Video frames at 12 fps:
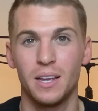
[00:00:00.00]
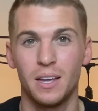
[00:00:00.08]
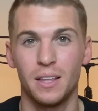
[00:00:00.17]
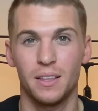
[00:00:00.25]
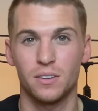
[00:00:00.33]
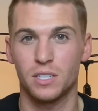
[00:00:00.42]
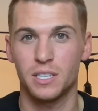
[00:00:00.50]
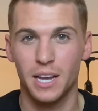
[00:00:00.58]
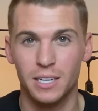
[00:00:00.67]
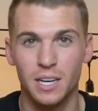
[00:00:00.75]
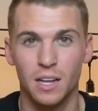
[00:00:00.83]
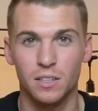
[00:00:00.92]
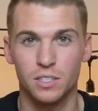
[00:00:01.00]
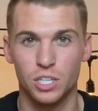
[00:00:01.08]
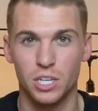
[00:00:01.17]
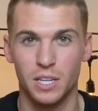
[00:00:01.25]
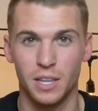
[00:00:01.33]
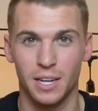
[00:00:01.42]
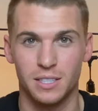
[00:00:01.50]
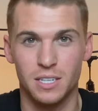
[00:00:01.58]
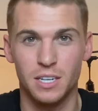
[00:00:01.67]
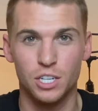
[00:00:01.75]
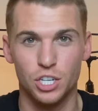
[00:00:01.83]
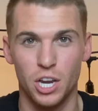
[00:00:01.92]
there's a technology that's
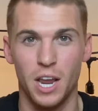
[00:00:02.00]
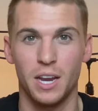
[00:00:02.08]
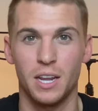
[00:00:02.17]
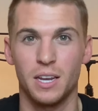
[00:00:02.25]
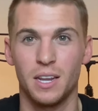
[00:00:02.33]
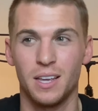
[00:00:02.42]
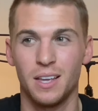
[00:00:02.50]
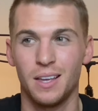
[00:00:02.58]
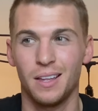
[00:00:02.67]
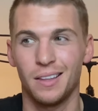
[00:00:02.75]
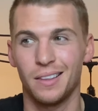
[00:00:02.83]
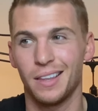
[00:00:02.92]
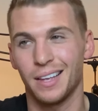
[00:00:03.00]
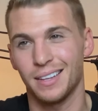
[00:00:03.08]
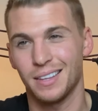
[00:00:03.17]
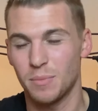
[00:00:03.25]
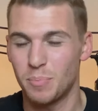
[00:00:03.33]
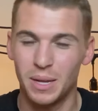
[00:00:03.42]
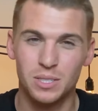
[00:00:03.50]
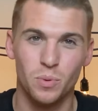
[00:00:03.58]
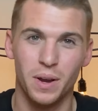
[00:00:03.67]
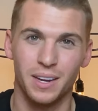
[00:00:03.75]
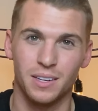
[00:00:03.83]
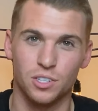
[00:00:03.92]
initiated that the best way
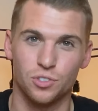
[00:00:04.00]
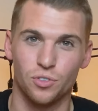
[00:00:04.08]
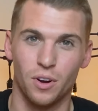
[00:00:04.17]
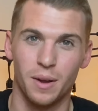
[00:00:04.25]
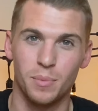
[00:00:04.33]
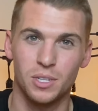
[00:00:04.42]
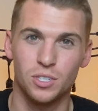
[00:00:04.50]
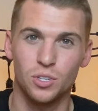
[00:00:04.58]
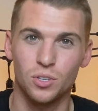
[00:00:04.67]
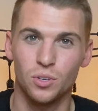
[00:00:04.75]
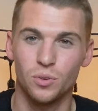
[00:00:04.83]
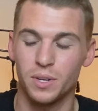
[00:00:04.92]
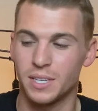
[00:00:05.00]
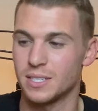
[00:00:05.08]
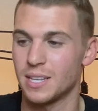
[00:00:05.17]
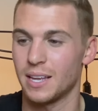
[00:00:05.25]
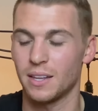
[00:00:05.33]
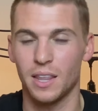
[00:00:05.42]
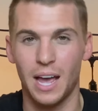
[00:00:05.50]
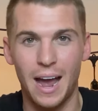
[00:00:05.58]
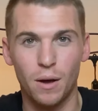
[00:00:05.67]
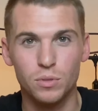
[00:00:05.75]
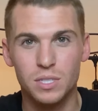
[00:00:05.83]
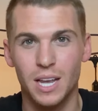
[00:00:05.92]
I can describe it to you is that the
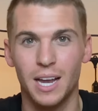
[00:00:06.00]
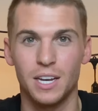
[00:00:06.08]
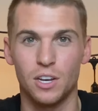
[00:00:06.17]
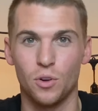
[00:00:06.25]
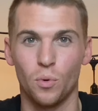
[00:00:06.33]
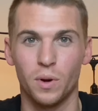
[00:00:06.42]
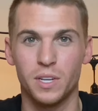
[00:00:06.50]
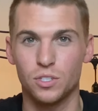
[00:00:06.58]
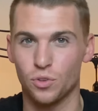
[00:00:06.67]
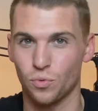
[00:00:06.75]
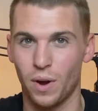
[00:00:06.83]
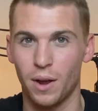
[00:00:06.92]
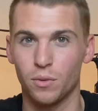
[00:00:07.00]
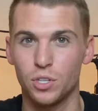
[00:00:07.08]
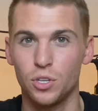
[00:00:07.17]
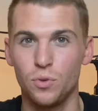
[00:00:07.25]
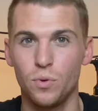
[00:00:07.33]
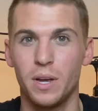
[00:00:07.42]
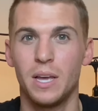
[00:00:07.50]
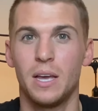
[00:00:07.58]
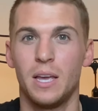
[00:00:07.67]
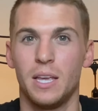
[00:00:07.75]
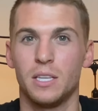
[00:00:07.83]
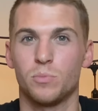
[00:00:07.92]
outside noise around you
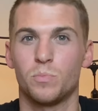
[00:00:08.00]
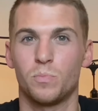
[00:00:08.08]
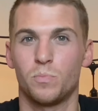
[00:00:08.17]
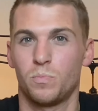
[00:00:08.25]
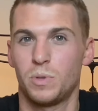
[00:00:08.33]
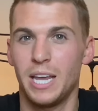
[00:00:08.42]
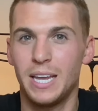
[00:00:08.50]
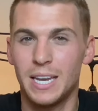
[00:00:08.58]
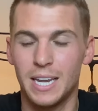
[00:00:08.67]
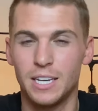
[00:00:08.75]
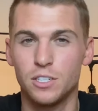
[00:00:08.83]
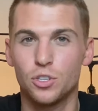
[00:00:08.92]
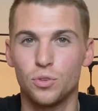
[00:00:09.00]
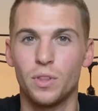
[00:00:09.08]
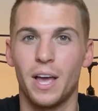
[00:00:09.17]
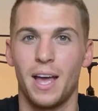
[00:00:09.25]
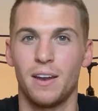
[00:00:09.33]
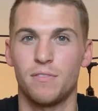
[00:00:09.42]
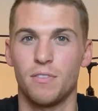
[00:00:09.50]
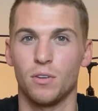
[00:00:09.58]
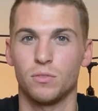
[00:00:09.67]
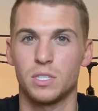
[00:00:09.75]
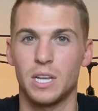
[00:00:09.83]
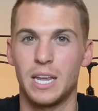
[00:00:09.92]
is taken into the
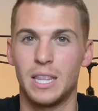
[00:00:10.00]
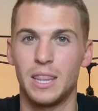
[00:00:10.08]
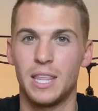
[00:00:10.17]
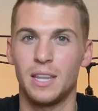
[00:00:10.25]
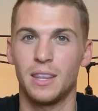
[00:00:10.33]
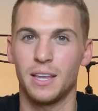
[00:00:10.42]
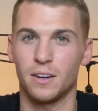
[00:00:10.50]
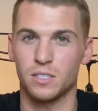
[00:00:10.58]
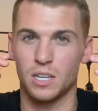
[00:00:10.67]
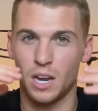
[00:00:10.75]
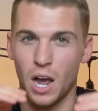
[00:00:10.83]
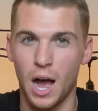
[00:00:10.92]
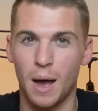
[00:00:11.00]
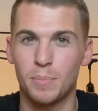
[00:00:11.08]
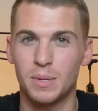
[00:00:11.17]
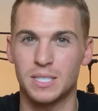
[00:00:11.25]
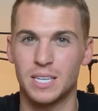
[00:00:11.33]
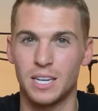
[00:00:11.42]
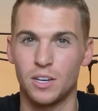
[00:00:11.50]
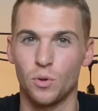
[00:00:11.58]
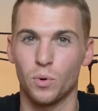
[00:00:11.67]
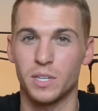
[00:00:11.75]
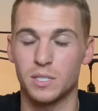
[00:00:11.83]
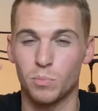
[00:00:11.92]
headphones, and then there's an opposite
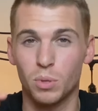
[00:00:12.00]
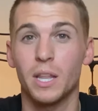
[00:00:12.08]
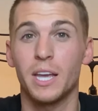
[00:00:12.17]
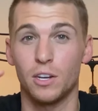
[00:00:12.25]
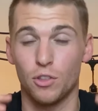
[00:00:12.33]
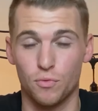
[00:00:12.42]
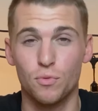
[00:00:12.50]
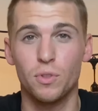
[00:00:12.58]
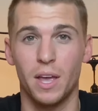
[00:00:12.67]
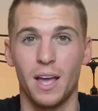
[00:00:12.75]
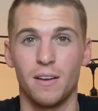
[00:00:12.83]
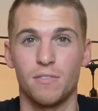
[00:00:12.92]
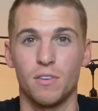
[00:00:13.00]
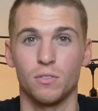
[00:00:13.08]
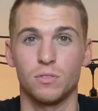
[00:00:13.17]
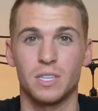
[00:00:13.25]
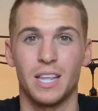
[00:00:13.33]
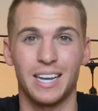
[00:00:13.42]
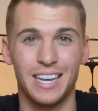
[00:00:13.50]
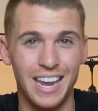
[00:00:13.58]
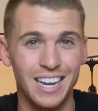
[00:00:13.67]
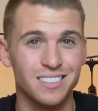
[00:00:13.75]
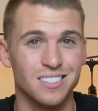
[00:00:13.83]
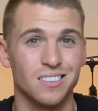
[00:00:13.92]
noise played through the headphones that
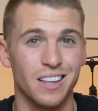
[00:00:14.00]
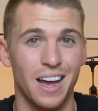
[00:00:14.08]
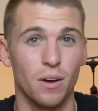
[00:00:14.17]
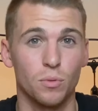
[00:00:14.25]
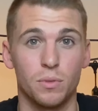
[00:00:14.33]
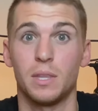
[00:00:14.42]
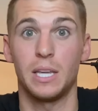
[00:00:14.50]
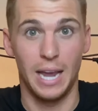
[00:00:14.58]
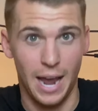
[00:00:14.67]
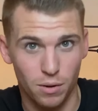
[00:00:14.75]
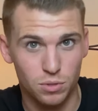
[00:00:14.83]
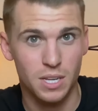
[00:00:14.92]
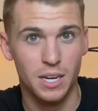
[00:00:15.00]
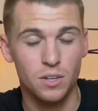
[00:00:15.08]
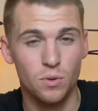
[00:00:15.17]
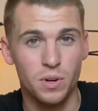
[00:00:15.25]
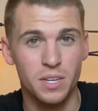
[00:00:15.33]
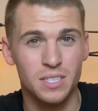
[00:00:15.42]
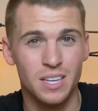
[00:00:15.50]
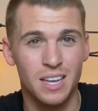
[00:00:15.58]
cancel out the outside noise.